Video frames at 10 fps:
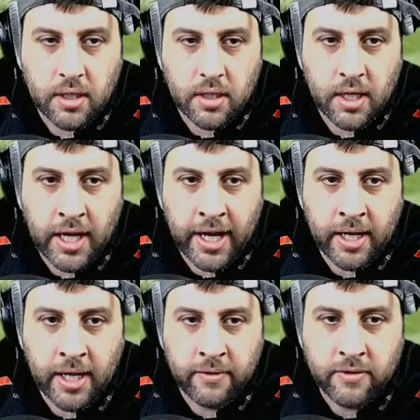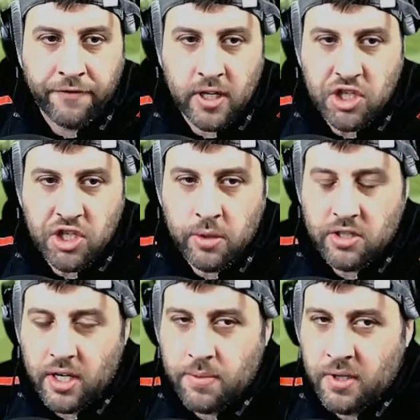and Freddie Stewart tries to
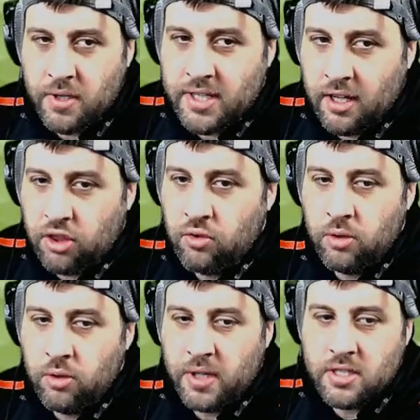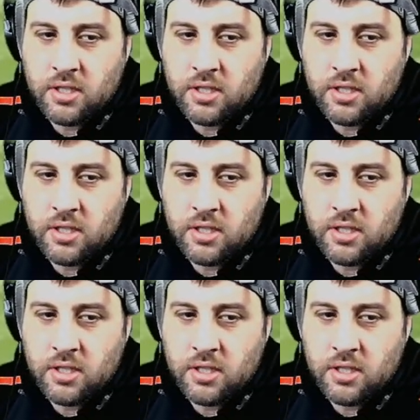put a dink through, but it's